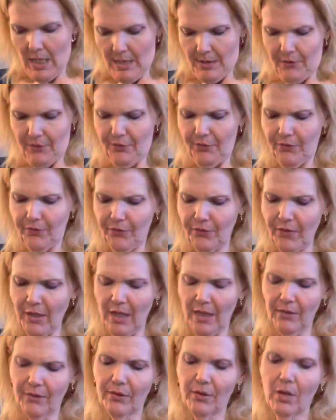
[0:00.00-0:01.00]
This is
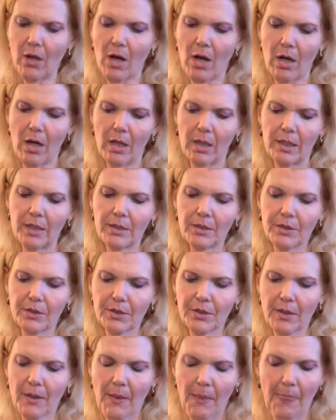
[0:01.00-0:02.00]
size large,
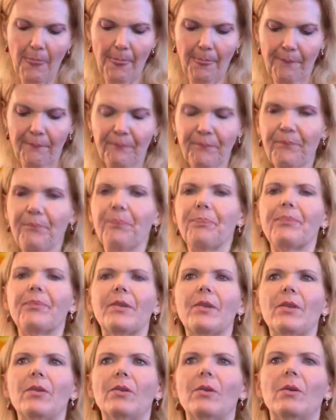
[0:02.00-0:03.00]

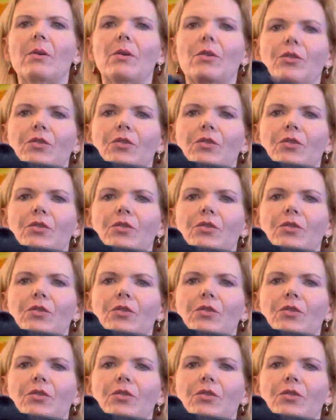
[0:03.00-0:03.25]
so it